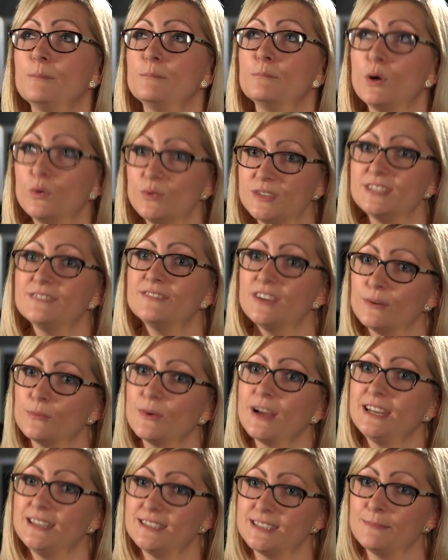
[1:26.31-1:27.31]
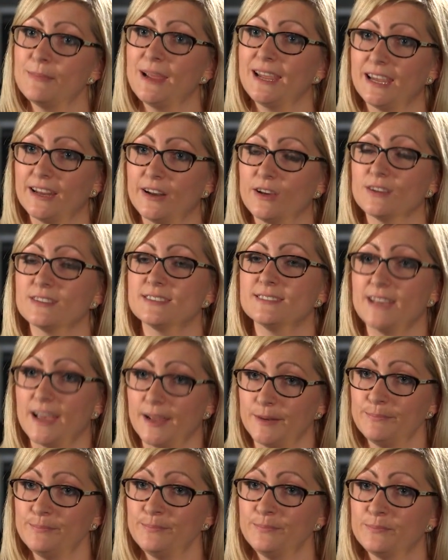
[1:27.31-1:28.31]
Most of it went into making our
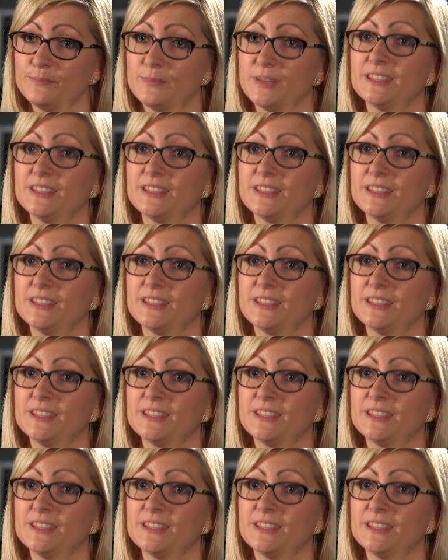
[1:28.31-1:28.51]
sun,